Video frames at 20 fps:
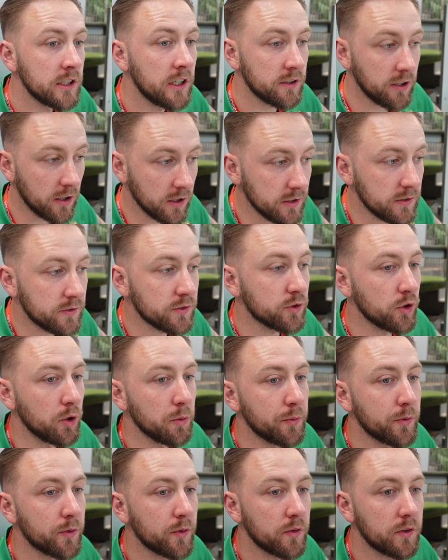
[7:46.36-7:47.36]
Thought his
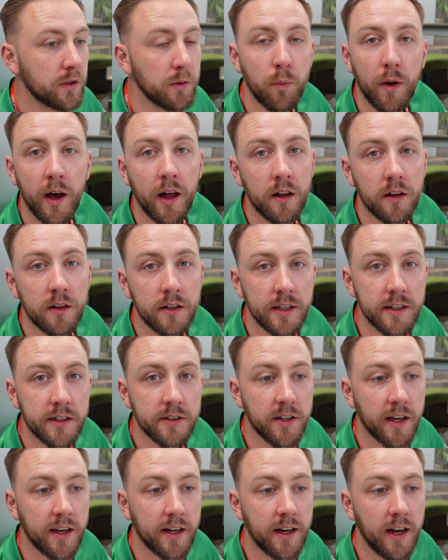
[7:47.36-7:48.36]
subs did well in the
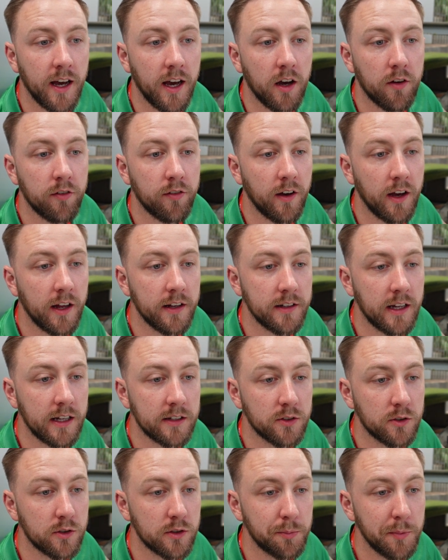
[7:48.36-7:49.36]
second half, and
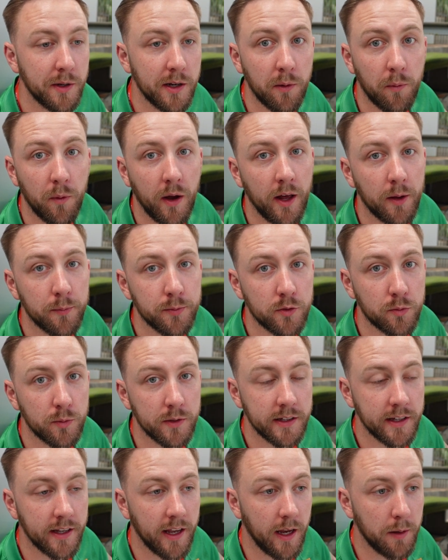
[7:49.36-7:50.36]
that's ultimately what helped us
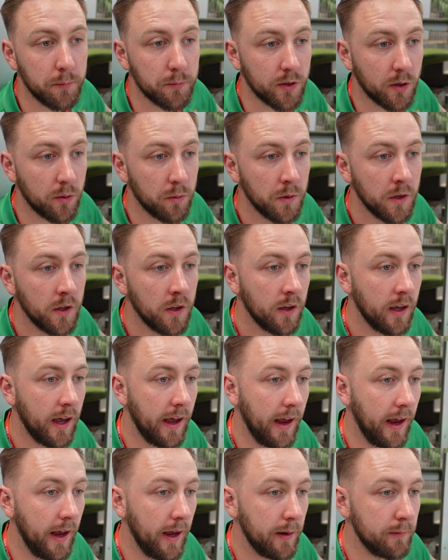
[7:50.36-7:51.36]
win the game. So
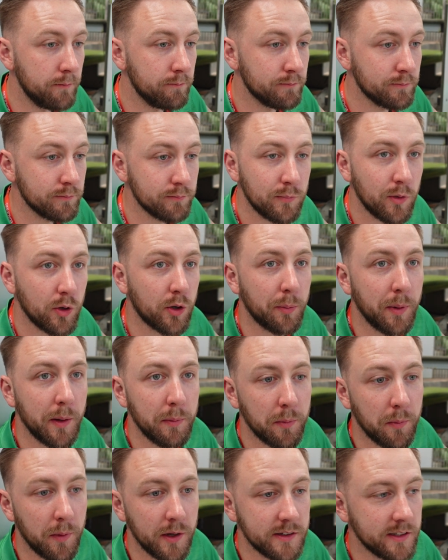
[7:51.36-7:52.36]
other
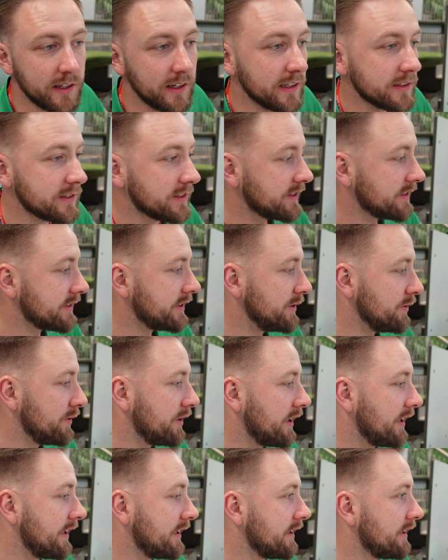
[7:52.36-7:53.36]
people might say that's too
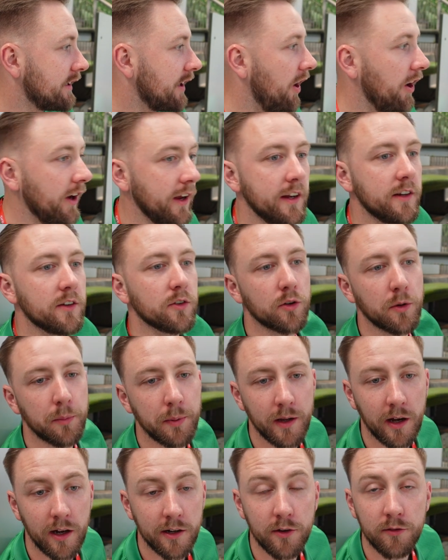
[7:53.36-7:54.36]
kind.
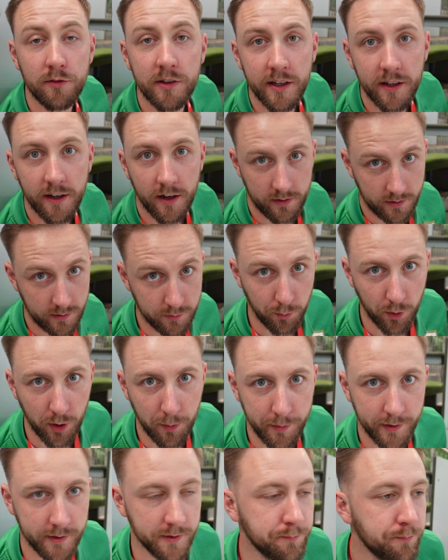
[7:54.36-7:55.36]
I don't really care. It's my
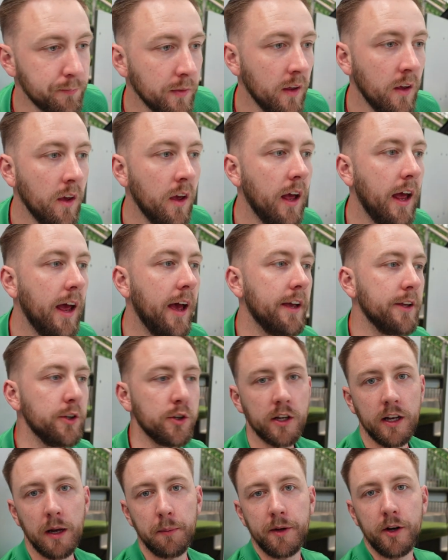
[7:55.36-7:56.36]
opinion. You
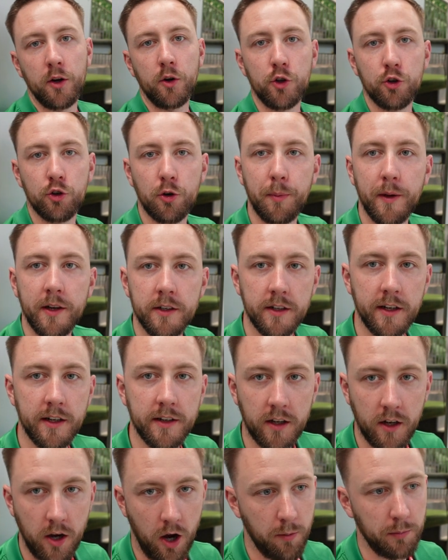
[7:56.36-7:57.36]
can let me know your opinion in
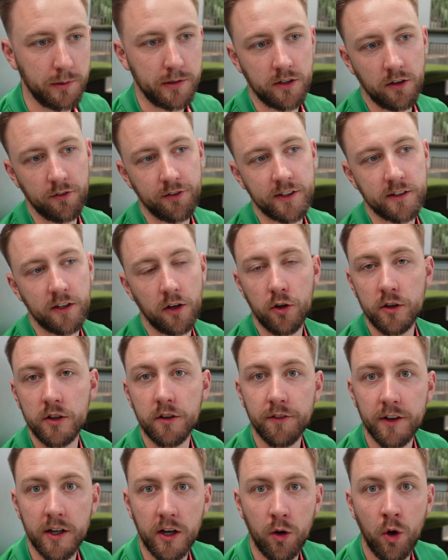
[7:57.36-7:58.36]
the comments. Don't forget to like the
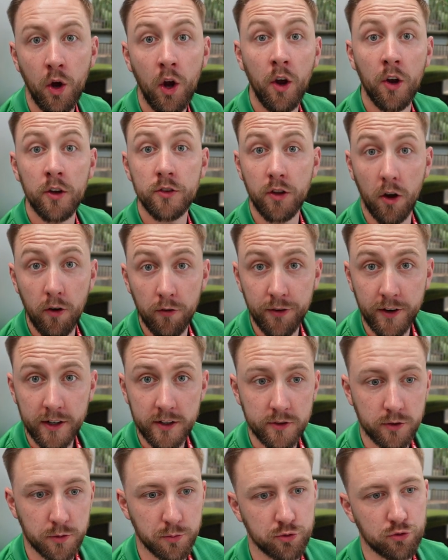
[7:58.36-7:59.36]
video. Don't forget
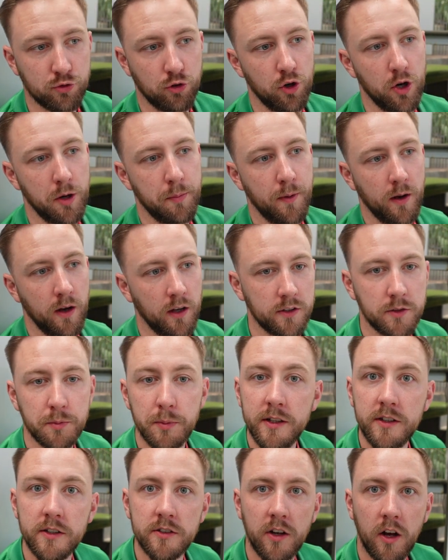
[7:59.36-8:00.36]
to subscribe. I'll
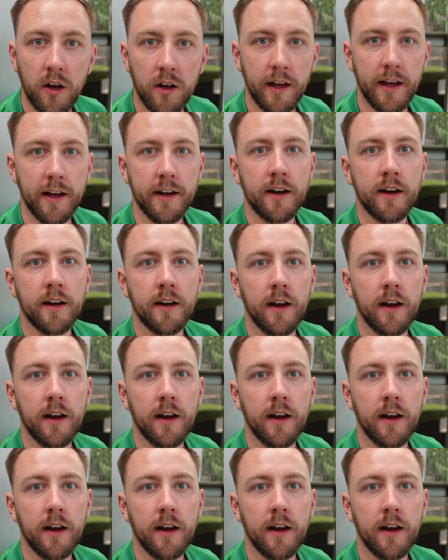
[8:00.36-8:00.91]
speak to you all later.